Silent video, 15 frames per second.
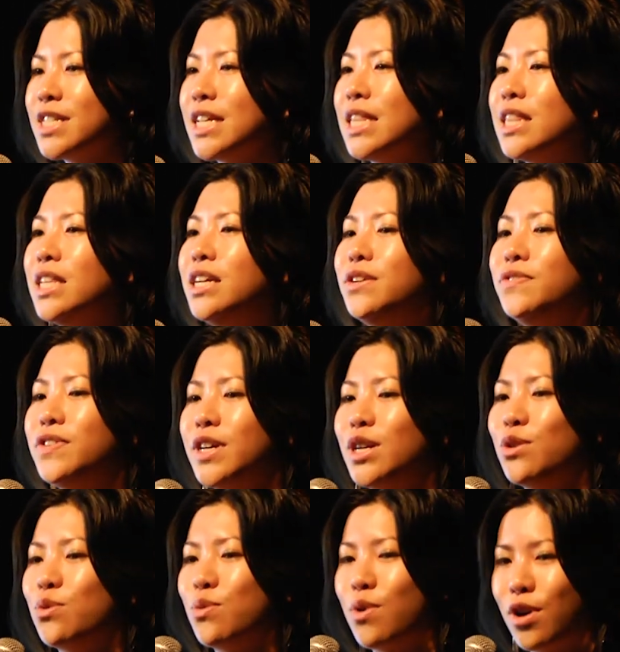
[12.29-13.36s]
to live
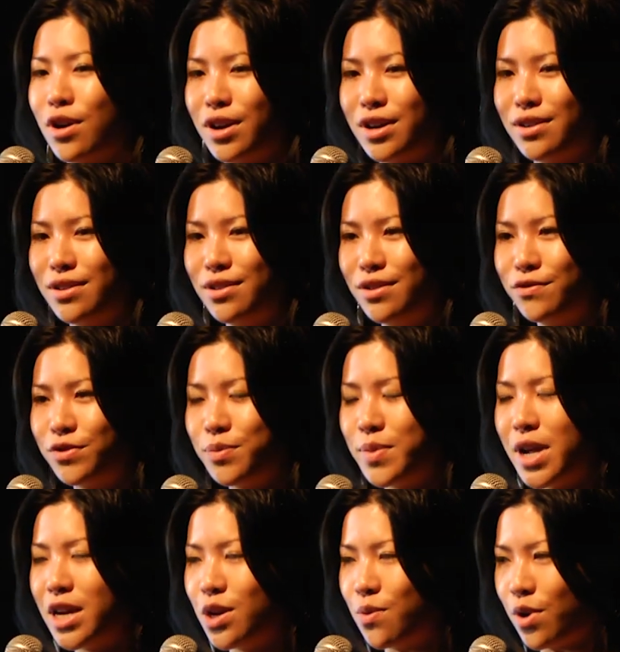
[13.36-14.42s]
and work from
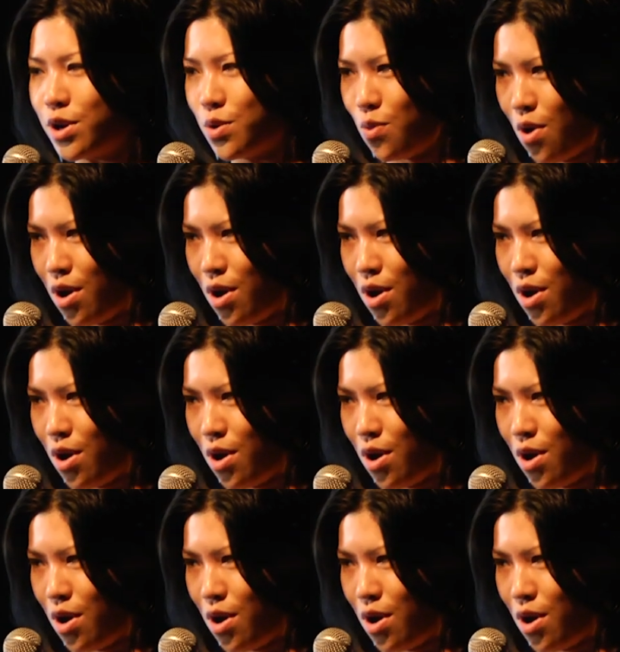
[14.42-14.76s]
anywhere you